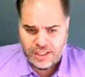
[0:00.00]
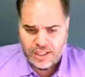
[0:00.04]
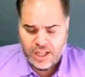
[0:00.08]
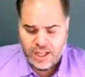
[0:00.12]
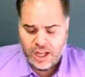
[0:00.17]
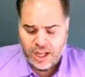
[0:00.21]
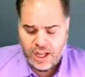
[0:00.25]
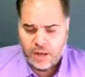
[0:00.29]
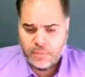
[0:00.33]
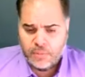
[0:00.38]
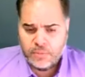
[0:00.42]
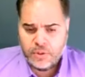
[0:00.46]

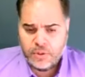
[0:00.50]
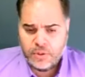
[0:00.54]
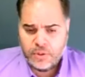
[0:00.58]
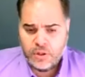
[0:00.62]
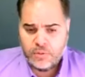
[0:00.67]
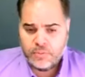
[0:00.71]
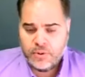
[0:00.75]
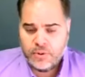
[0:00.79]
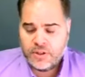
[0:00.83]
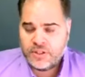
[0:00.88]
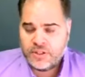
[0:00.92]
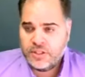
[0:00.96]
You know,
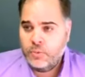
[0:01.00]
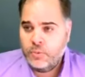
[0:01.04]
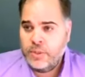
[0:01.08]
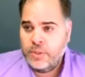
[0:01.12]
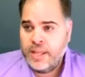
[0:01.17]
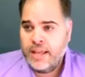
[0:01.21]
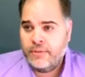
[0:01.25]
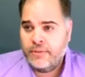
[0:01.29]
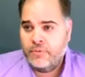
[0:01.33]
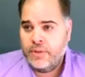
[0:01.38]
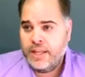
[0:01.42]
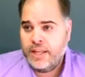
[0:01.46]

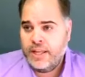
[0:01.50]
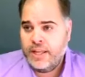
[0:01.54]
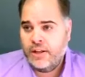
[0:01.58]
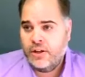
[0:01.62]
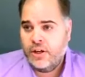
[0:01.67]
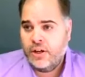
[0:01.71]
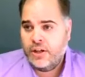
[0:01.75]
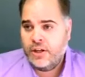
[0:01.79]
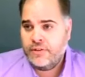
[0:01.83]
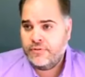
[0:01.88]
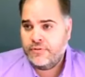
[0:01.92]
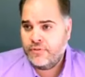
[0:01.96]
personally, we got
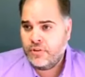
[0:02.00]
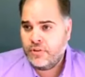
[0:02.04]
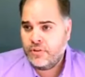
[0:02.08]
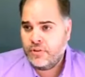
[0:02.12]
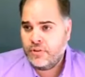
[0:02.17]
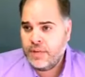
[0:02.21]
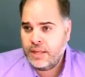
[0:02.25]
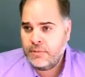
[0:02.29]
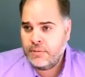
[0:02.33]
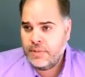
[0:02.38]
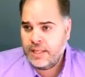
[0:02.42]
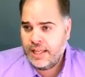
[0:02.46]
our fur
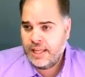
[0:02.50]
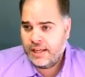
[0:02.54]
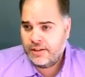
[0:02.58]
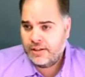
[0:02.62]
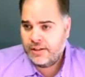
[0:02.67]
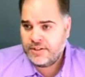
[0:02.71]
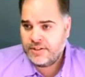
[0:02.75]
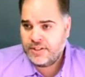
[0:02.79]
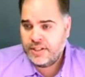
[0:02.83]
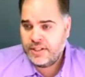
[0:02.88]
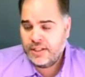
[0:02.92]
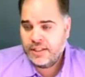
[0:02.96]
baby,
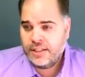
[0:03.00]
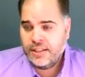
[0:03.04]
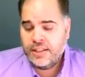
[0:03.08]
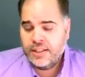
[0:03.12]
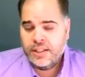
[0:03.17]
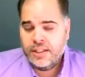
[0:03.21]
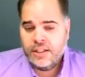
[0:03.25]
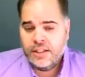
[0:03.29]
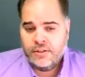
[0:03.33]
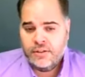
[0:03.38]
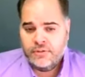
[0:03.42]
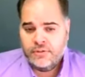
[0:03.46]
Elsa,
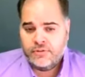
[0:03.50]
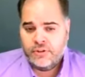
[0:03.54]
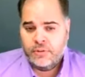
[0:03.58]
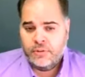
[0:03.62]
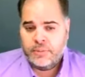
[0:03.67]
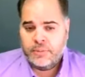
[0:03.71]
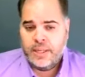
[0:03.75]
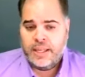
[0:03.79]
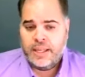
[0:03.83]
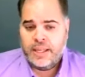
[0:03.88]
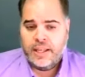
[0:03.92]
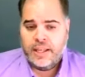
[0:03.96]

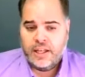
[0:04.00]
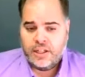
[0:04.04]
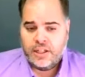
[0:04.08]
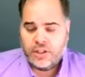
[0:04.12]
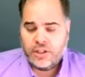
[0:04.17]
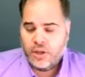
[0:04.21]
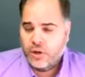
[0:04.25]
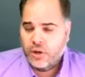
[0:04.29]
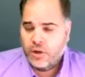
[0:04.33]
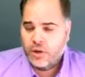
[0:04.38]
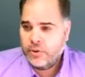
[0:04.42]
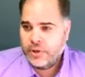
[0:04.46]
from a
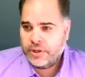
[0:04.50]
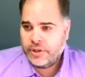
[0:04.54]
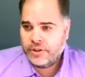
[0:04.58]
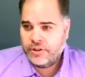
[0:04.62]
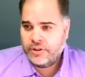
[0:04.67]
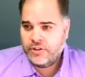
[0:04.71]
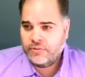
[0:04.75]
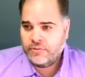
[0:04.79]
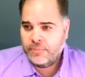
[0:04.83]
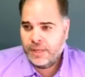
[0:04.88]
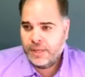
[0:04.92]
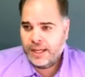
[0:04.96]

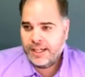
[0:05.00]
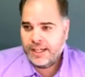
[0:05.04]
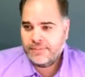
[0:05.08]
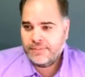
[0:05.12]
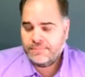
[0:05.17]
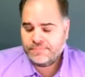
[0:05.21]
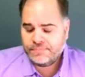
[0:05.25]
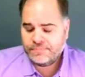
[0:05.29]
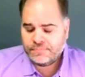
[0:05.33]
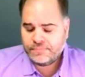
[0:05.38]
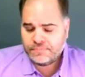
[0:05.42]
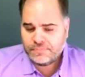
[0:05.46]
coworker of
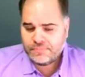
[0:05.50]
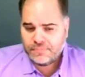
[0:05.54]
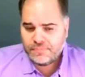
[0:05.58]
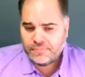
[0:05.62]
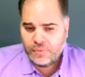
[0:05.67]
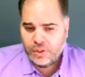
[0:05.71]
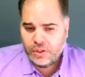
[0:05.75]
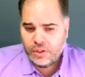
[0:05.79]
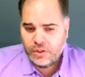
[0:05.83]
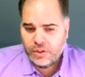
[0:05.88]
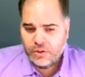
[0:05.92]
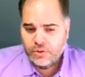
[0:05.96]
mine
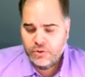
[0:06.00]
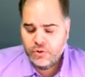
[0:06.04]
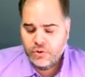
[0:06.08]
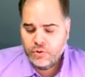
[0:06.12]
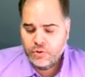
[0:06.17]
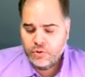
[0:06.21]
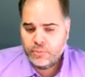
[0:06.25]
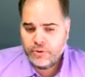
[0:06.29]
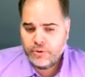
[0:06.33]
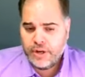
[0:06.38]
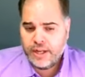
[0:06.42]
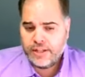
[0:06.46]
who
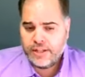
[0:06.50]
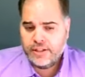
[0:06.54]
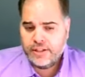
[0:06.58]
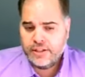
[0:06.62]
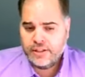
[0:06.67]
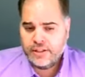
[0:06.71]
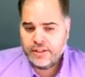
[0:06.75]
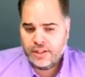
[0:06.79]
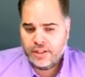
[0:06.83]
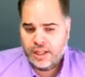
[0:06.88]
bred,